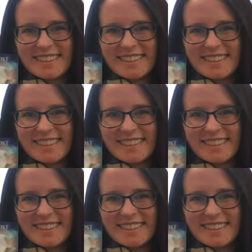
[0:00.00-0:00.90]

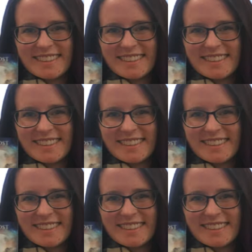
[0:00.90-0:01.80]

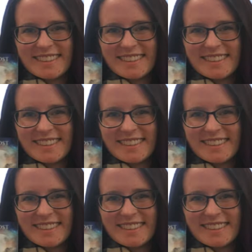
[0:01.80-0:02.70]

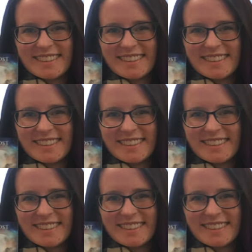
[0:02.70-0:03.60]

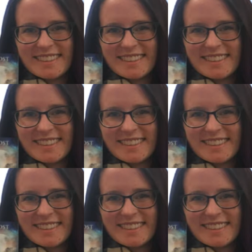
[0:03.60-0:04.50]

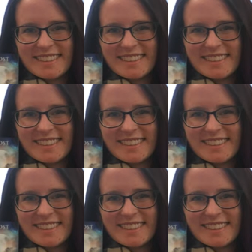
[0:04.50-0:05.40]

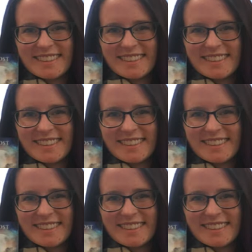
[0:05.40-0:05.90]
This is a still picture; no speech is visible.